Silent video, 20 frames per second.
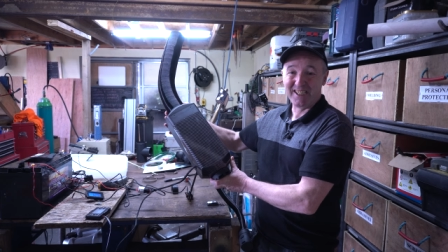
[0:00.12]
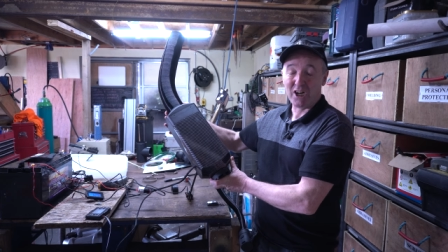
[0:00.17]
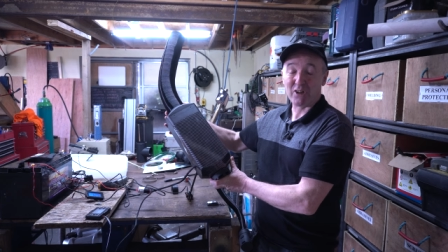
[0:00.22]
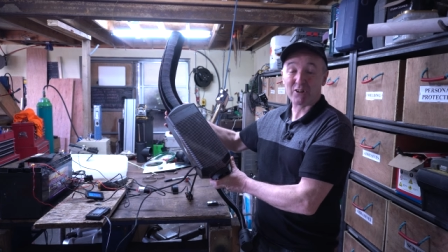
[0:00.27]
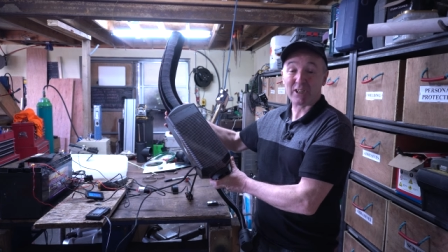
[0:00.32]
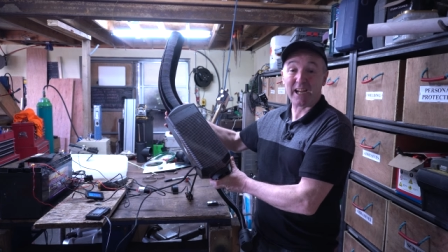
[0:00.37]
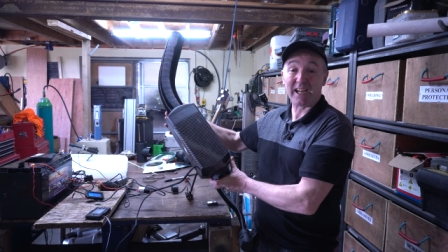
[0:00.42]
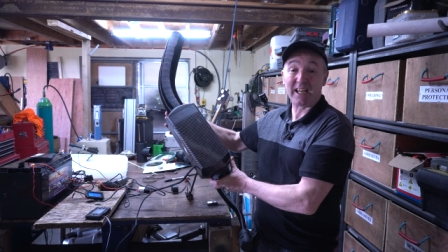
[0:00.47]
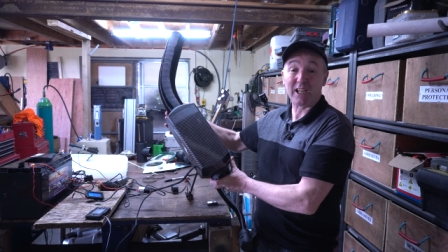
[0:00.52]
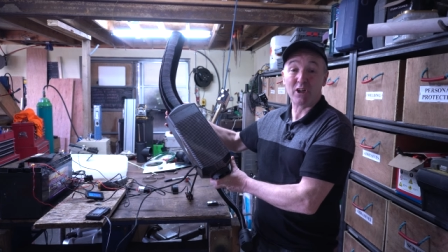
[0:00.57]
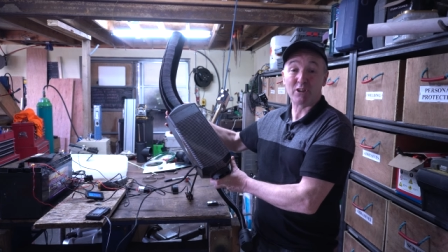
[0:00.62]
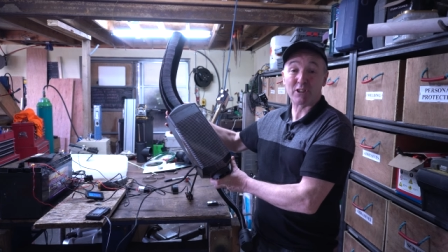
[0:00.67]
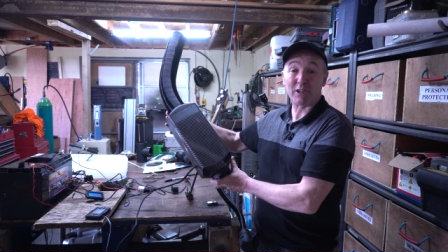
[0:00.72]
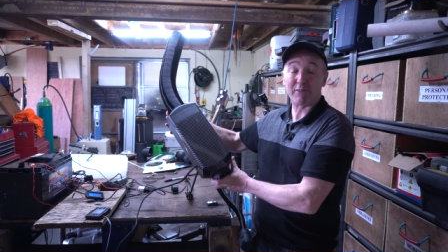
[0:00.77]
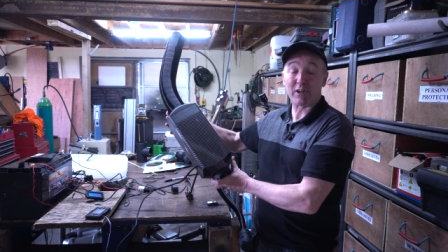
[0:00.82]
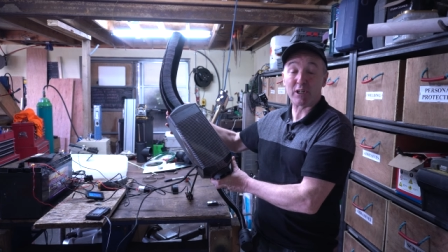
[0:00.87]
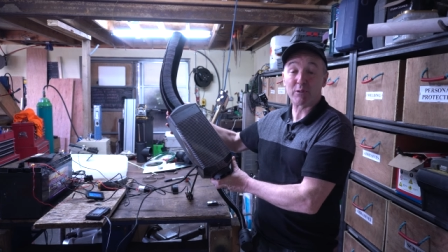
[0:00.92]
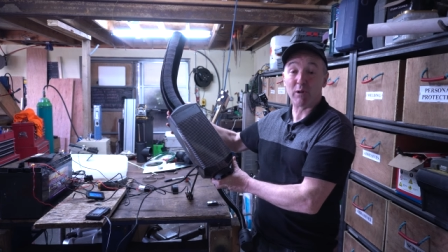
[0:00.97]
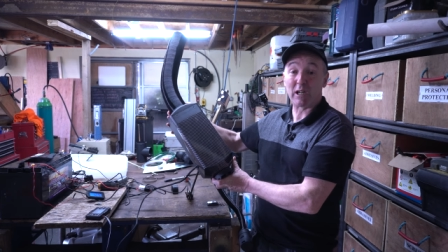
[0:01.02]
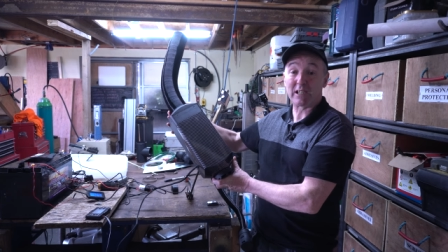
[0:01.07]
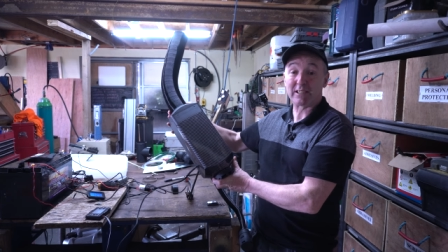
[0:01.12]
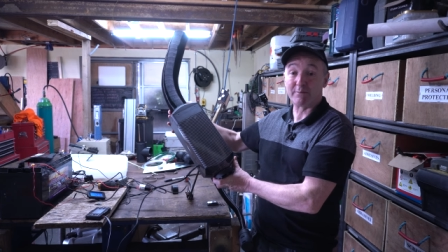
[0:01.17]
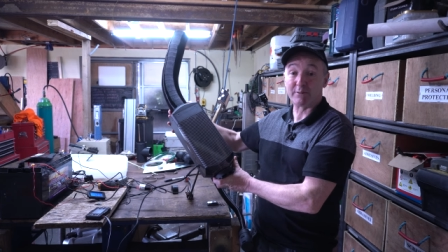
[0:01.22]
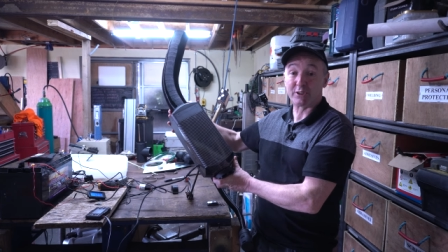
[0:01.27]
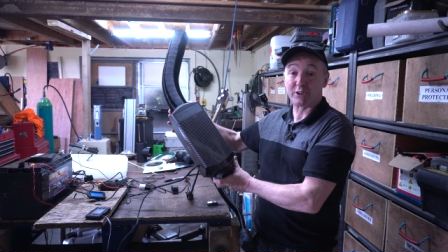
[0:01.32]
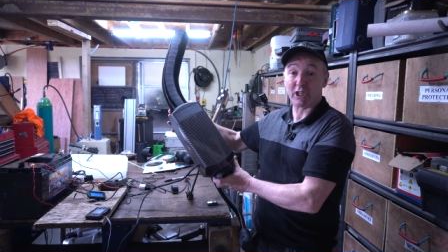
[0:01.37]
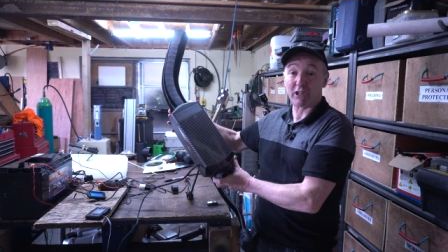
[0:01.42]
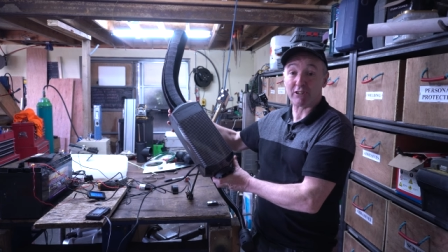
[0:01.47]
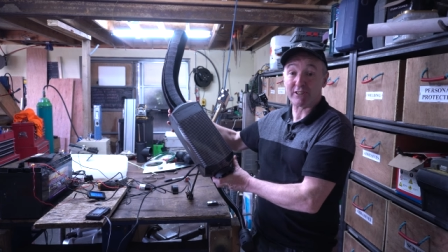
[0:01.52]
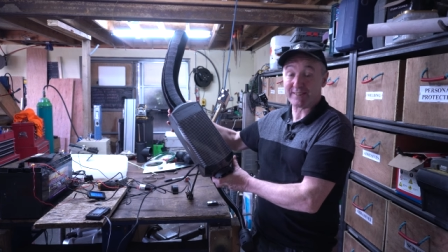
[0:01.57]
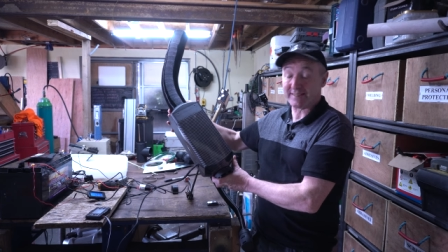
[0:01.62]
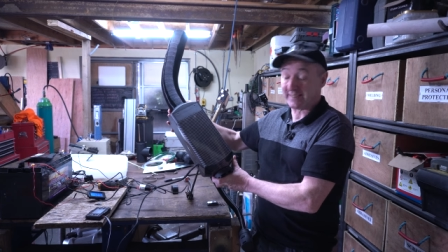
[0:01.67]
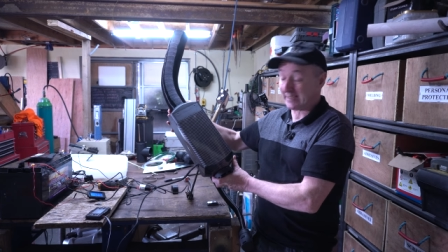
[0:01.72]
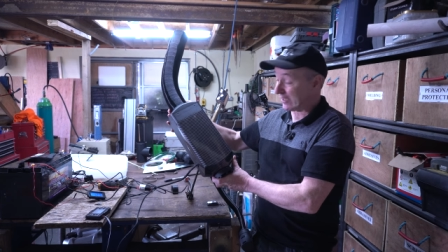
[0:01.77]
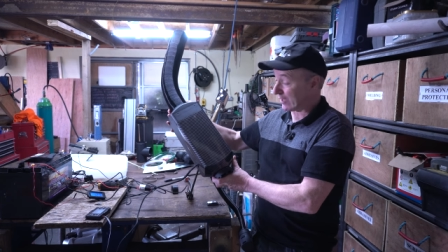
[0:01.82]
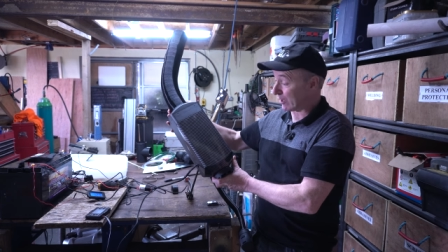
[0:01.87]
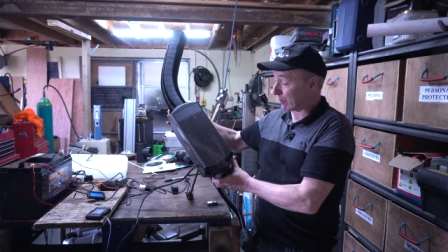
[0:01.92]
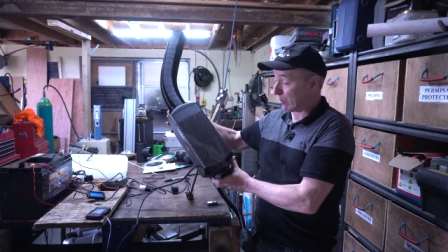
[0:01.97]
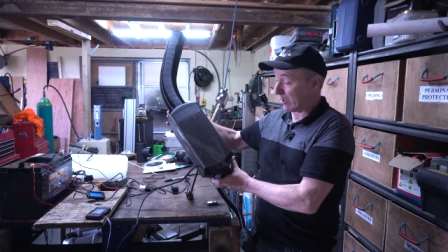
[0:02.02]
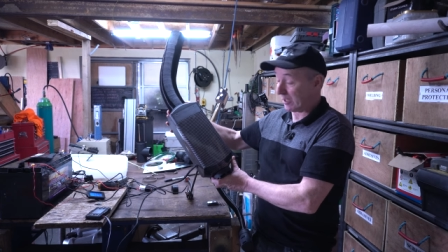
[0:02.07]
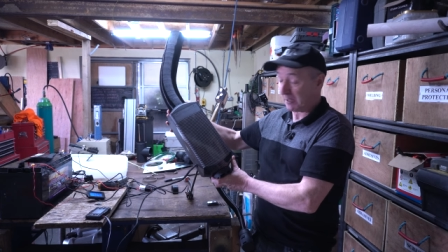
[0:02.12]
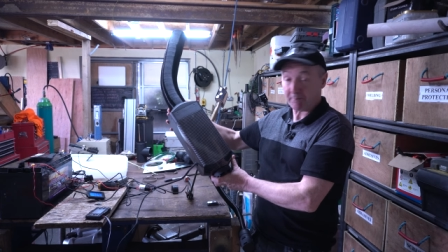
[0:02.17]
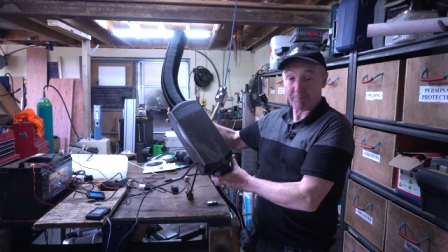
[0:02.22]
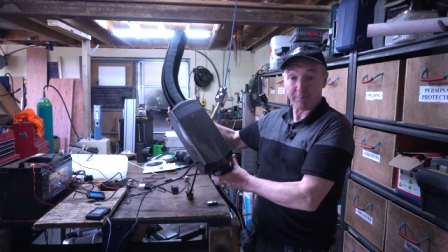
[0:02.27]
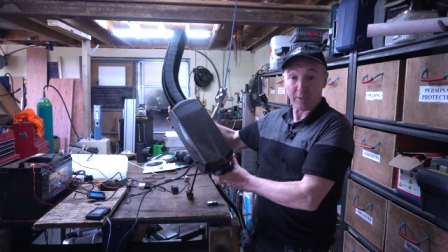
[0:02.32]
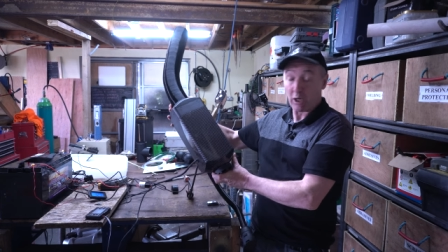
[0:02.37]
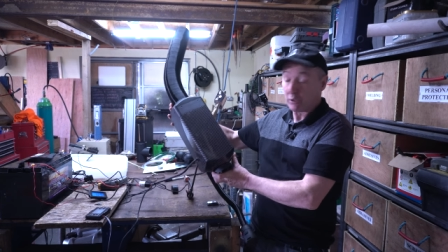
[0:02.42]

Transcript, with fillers: Okay, hello, you're very welcome to Gerry's DIY.